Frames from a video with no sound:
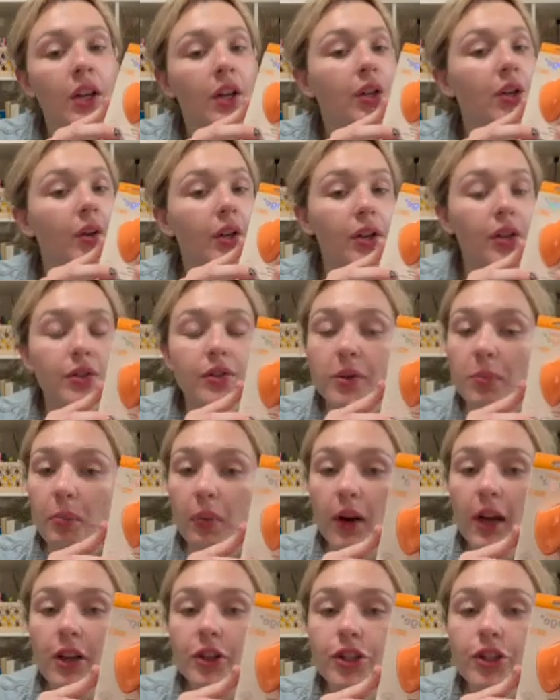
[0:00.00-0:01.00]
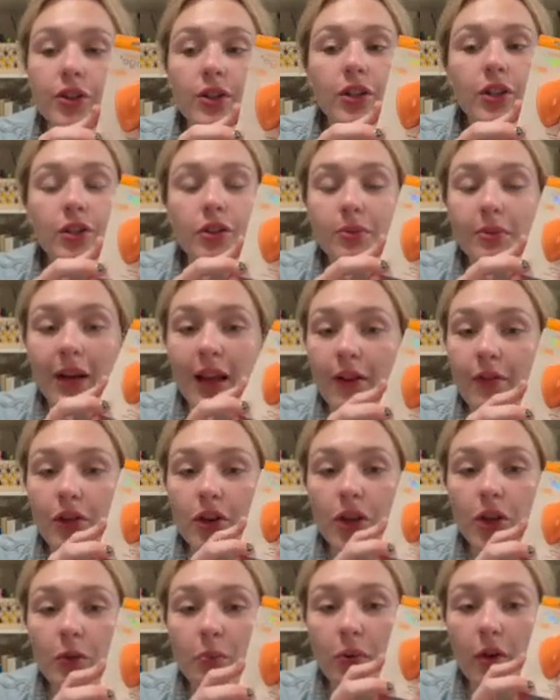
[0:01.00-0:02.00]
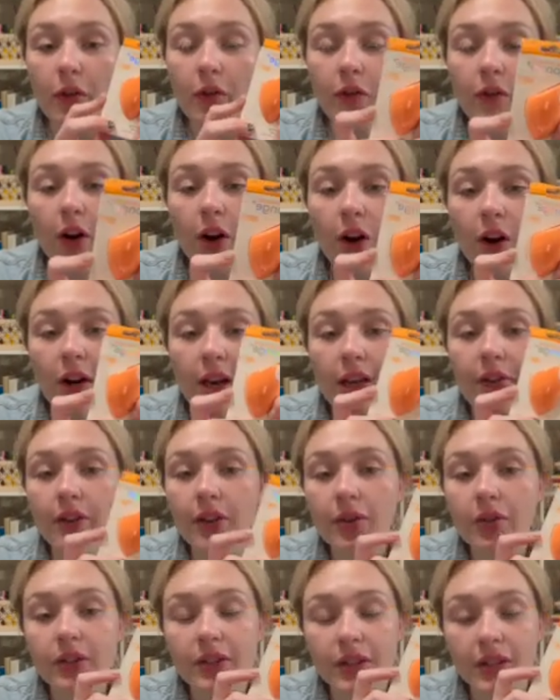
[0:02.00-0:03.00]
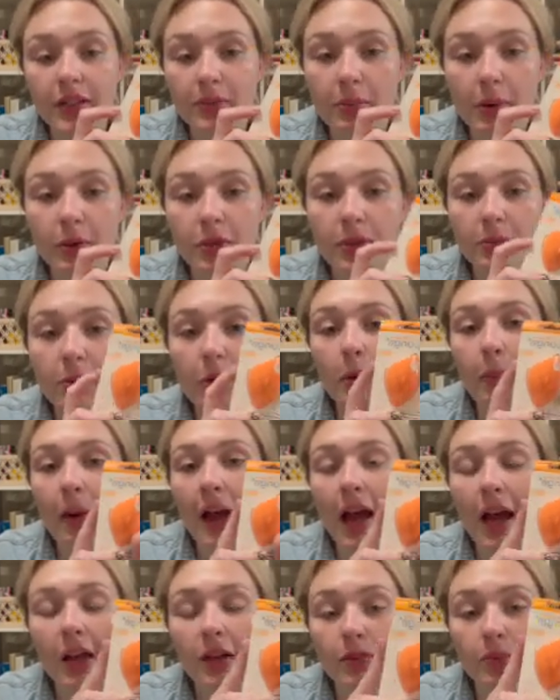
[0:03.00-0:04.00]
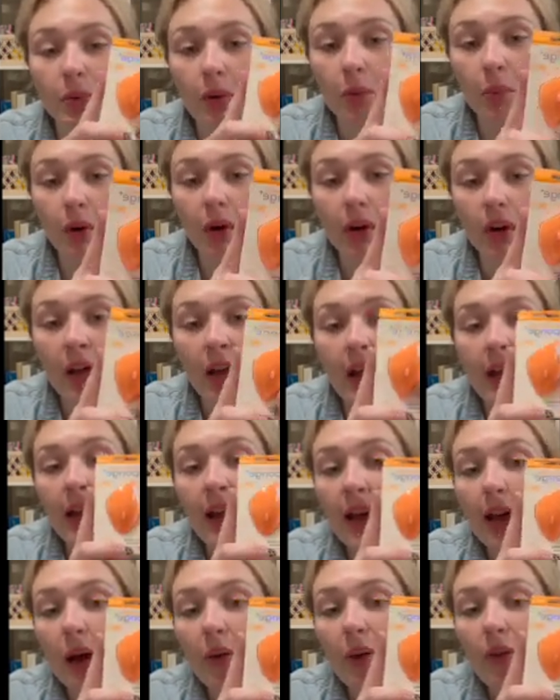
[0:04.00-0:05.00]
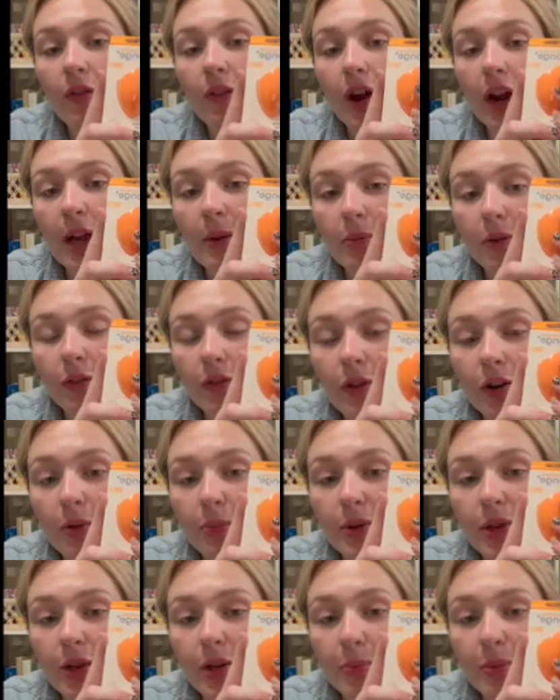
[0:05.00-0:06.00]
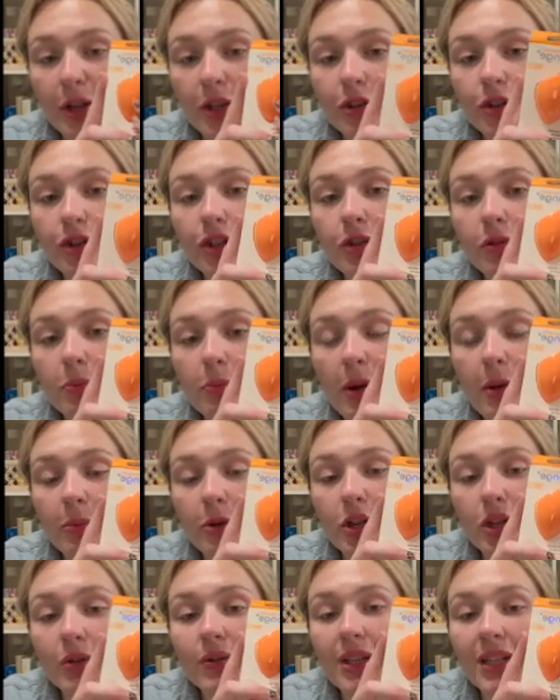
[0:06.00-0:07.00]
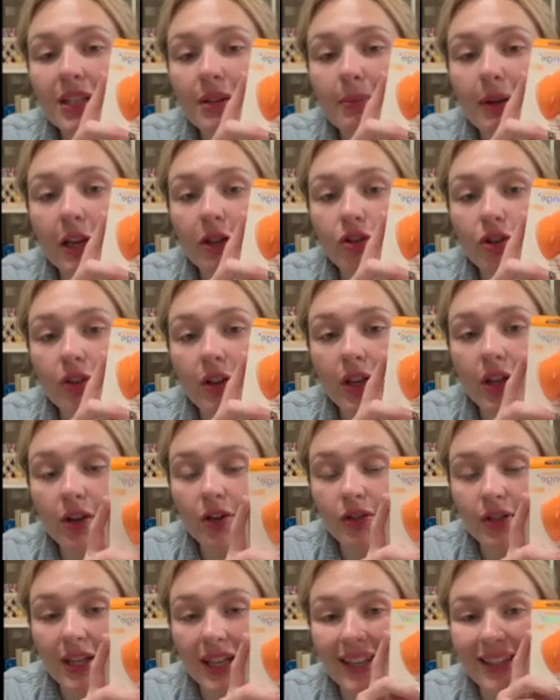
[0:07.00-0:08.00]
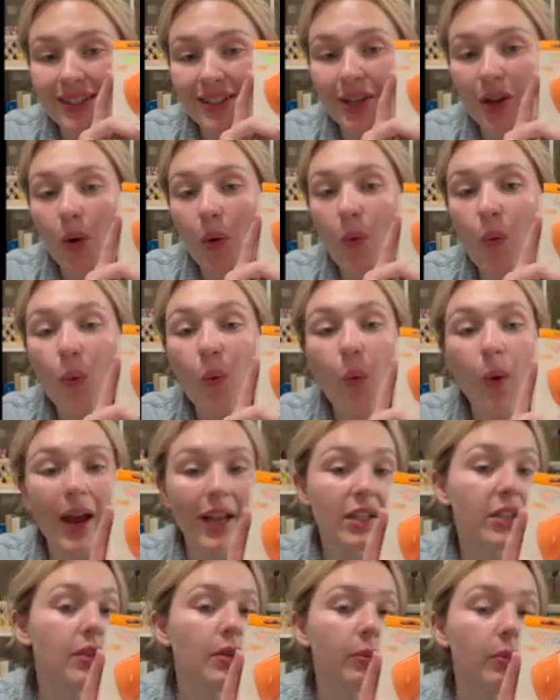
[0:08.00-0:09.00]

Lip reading: You can use a brush, you can use whatever you prefer. Even those disposable pads will work. However, I prefer a beauty blender. Just remember, you need to make sure that yours is wet.